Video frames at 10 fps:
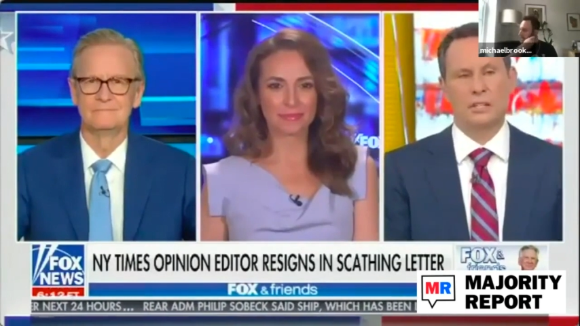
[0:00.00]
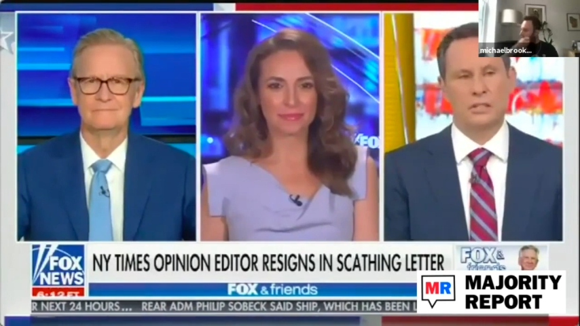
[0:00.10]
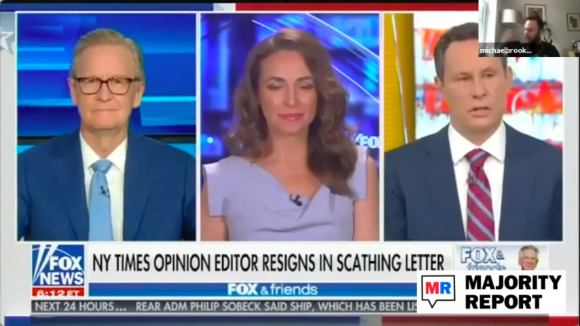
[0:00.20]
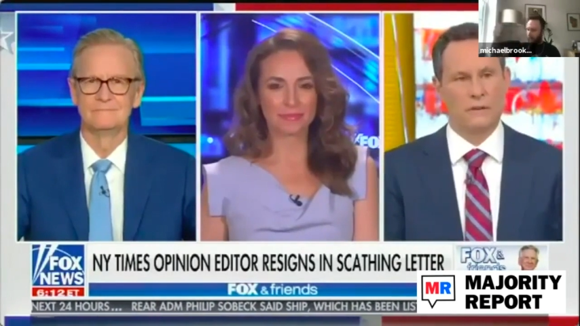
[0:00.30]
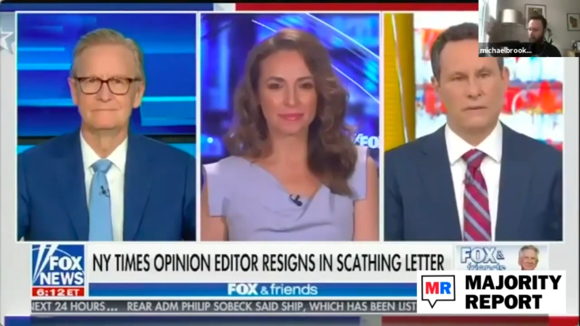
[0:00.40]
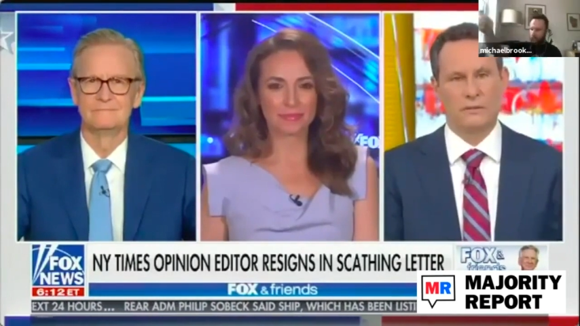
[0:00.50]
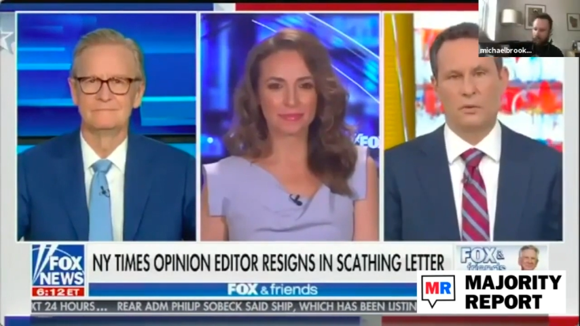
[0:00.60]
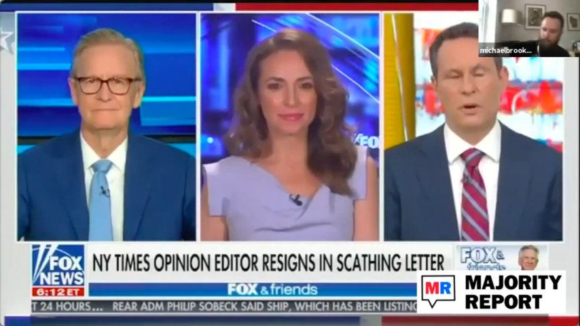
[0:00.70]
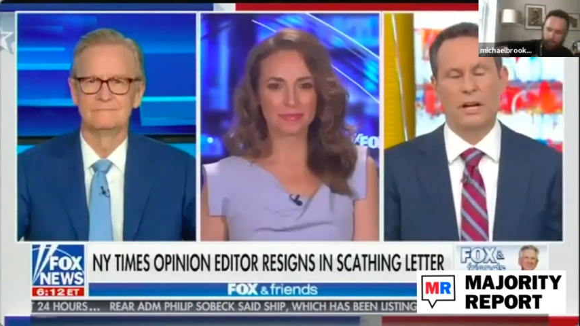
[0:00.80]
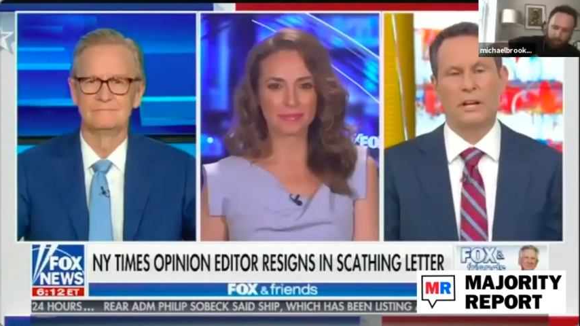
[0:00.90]
Speaker 1: conservatives, to
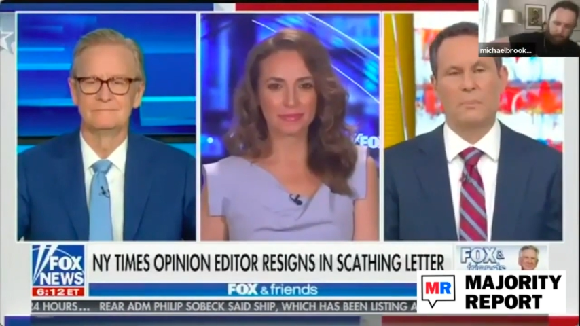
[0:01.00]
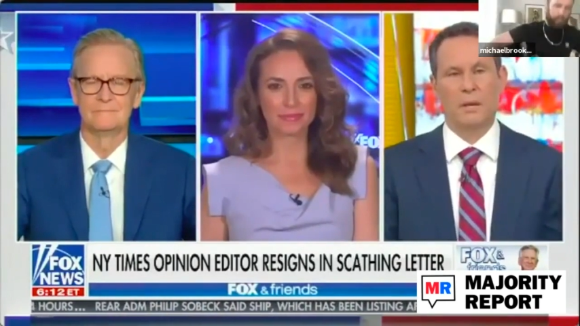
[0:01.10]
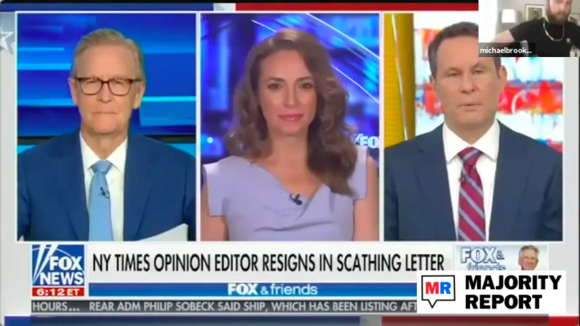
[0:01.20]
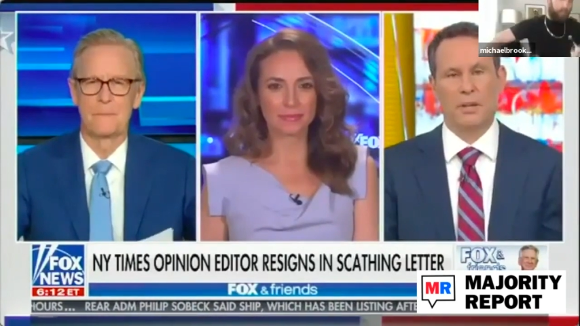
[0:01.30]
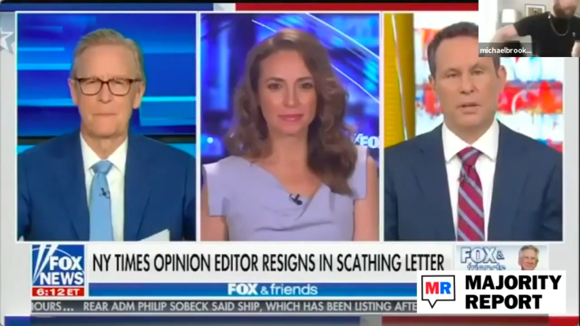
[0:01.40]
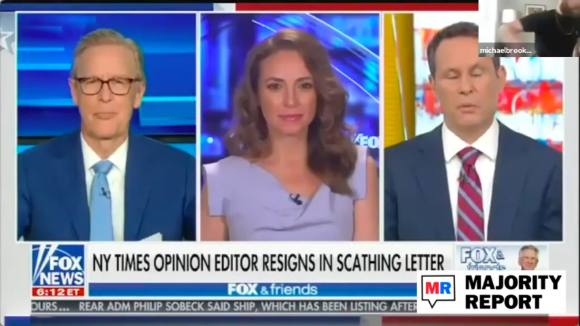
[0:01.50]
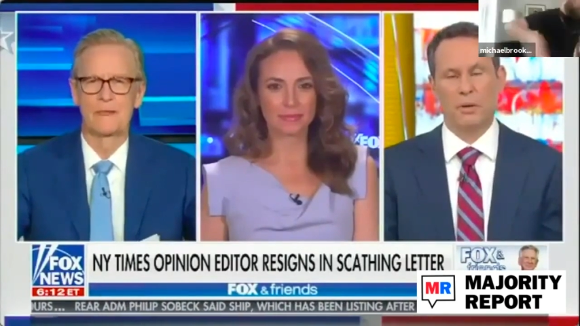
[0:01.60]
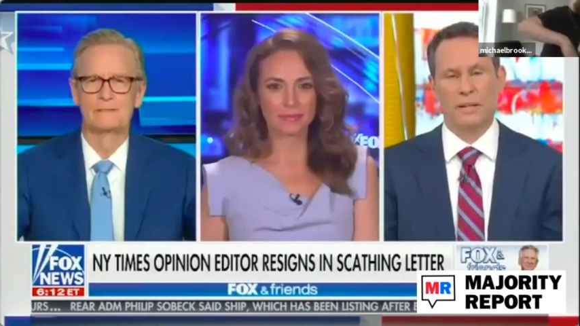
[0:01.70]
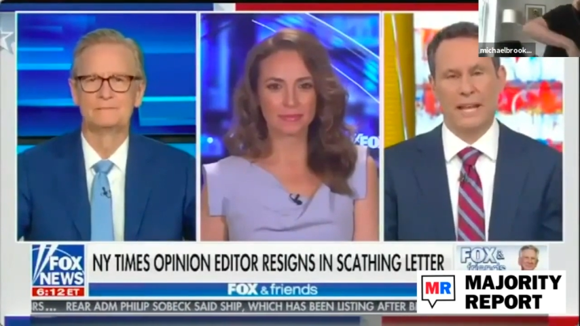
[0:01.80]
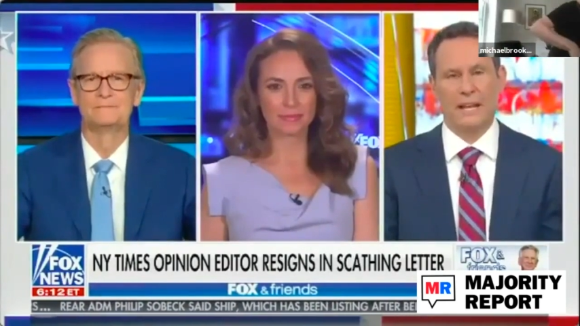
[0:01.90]
rein in people that
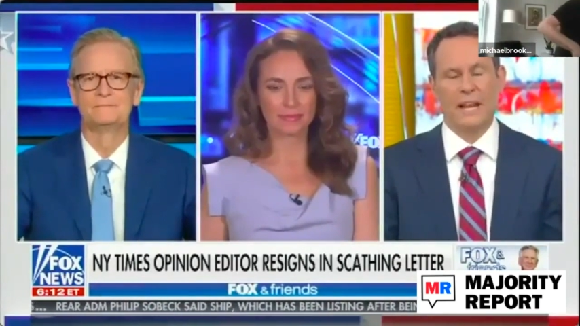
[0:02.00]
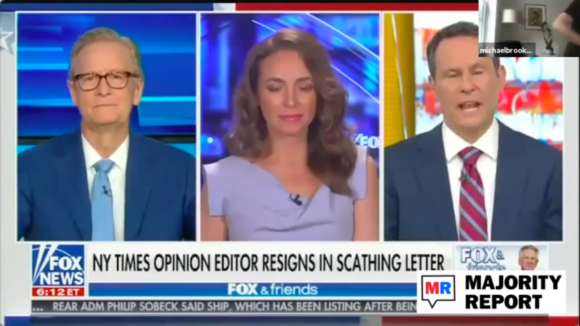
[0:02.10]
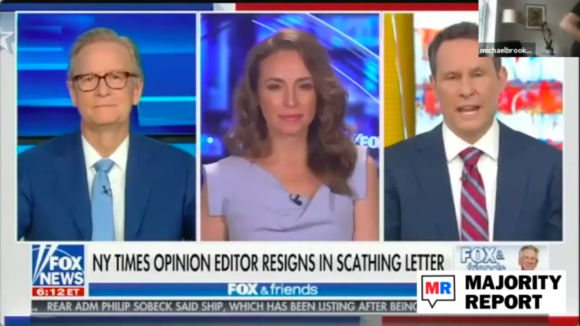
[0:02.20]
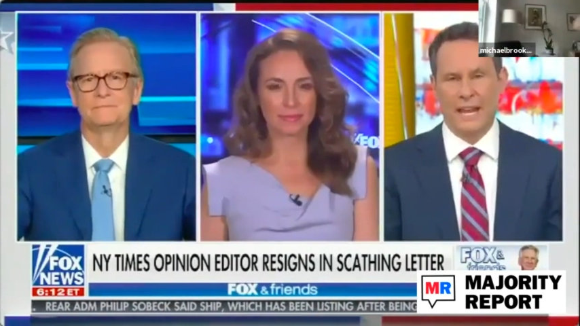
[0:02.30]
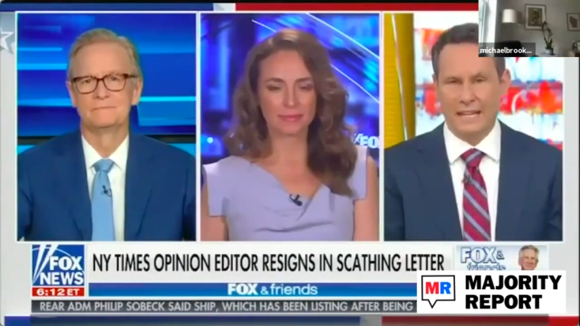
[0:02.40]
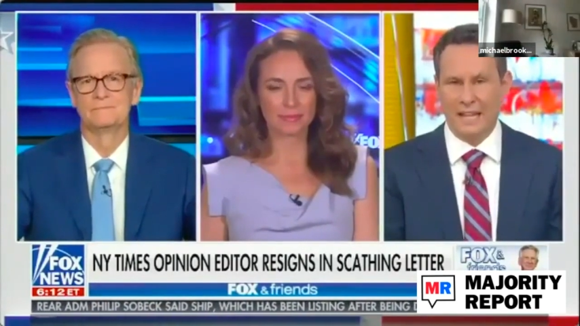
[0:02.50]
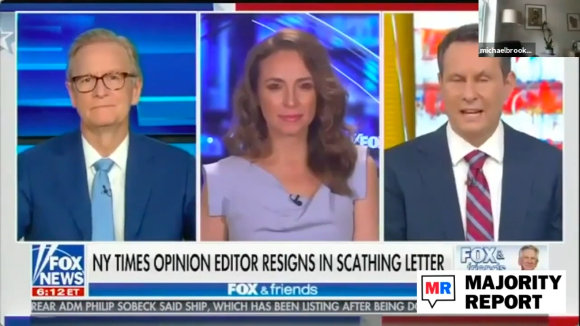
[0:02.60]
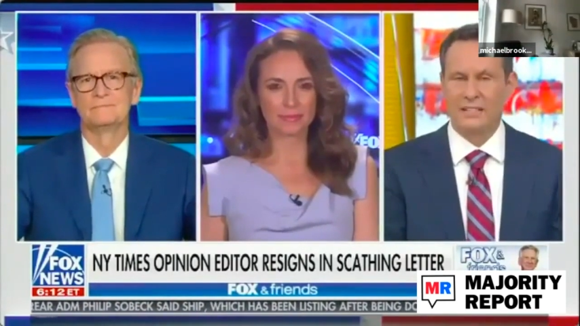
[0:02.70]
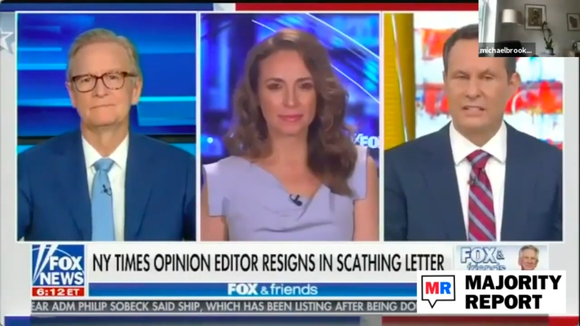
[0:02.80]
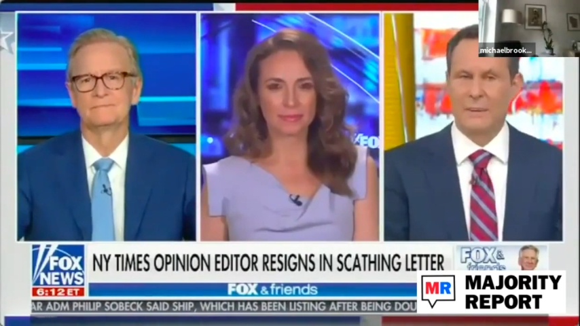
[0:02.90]
wouldn't get in
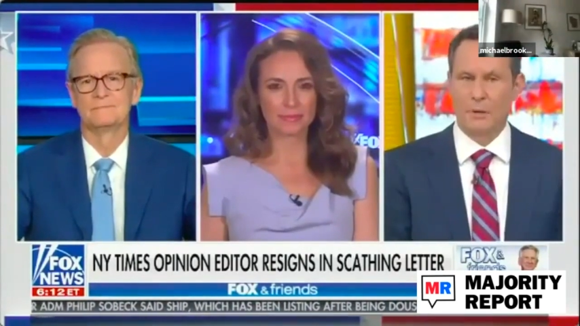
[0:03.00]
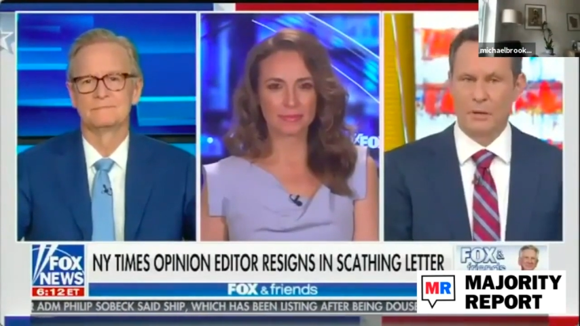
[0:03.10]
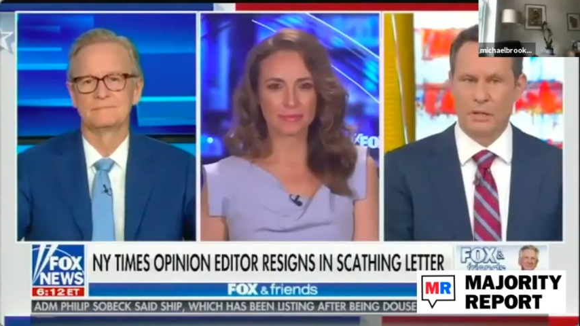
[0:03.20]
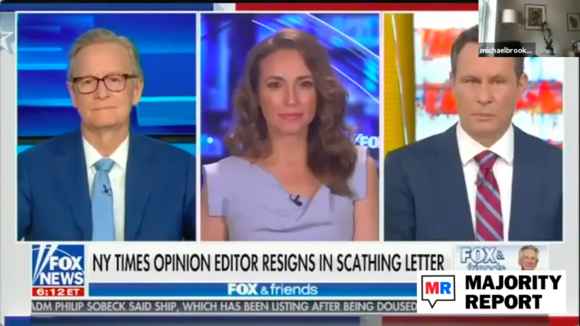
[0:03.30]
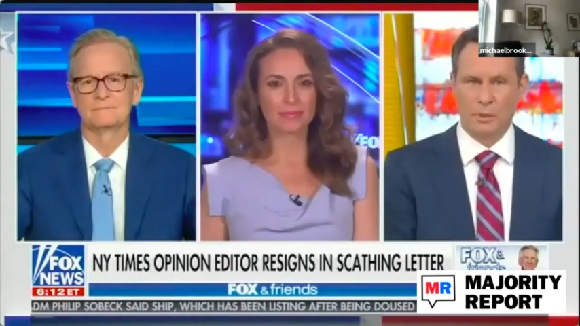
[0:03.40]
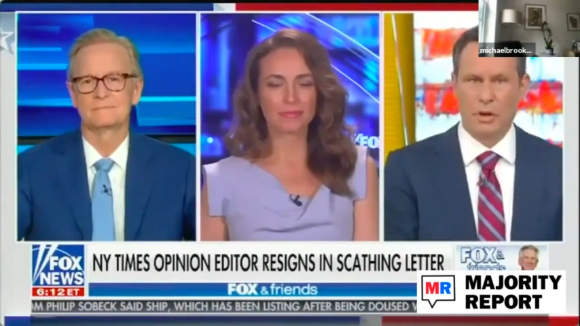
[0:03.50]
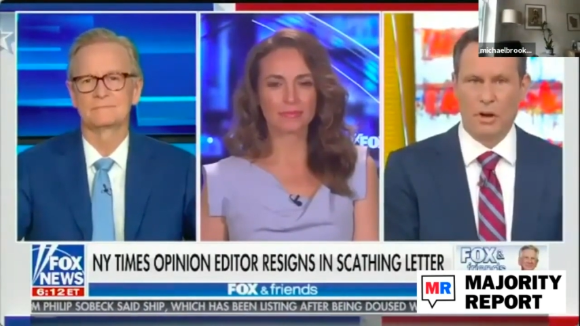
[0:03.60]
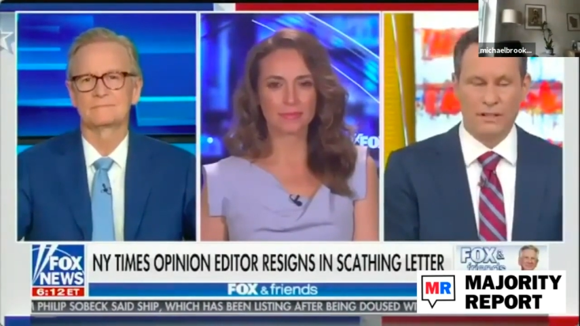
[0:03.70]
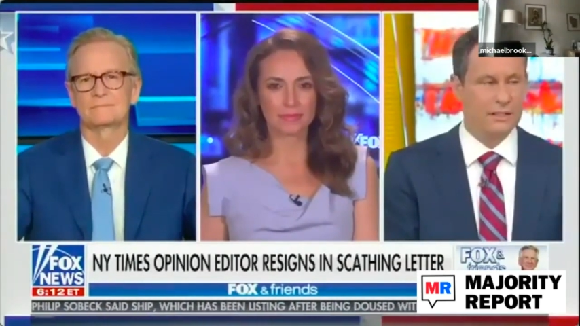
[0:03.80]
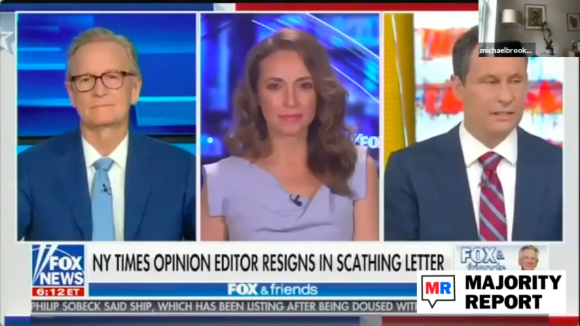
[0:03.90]
lockstep with liberal
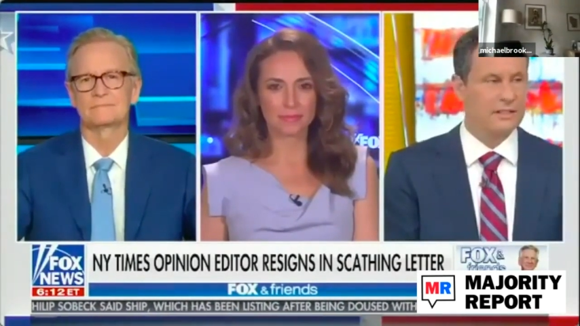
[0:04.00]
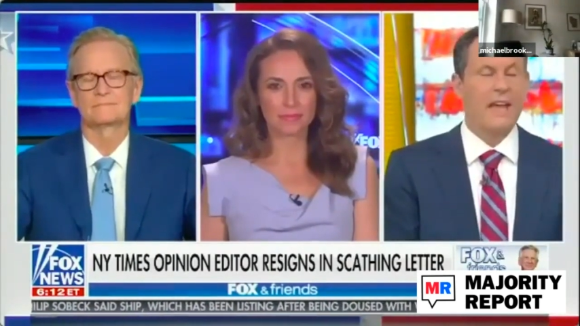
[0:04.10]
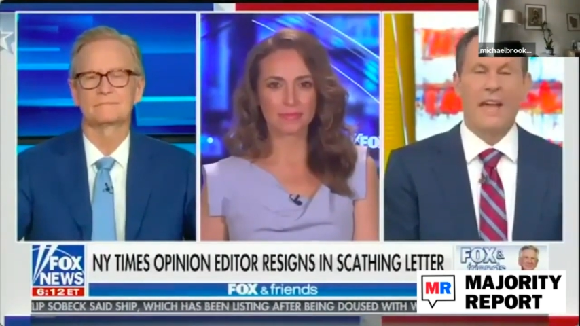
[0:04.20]
causes.